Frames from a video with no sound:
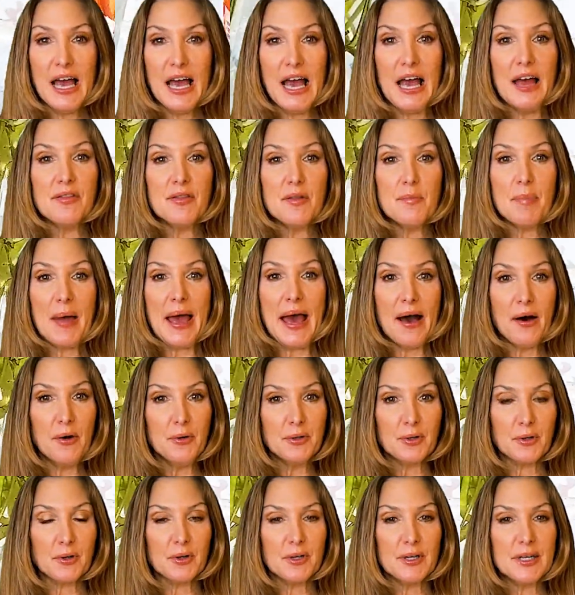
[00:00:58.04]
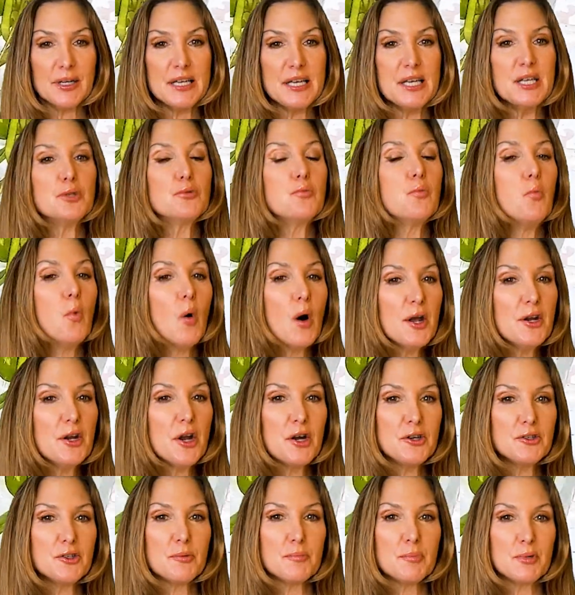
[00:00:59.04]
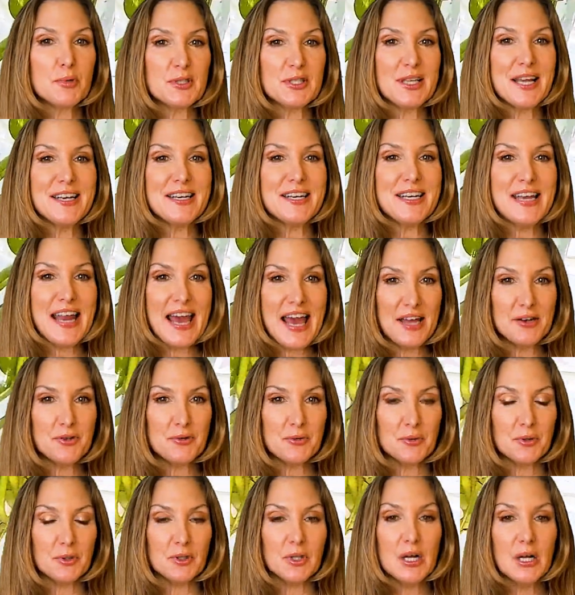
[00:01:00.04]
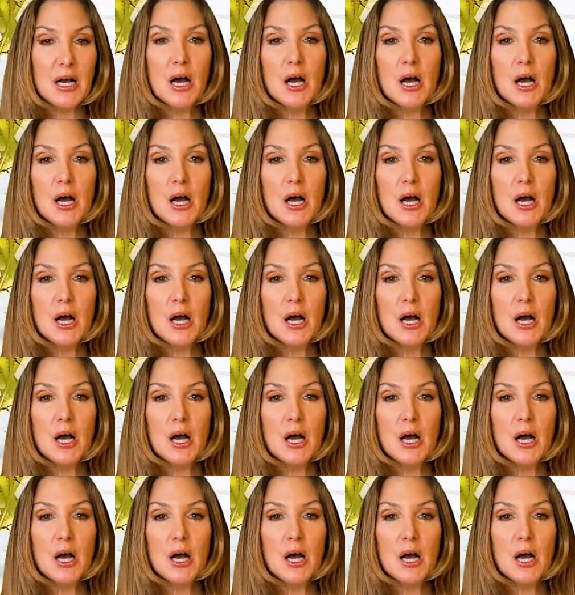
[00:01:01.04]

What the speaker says: And the powder is 100% natural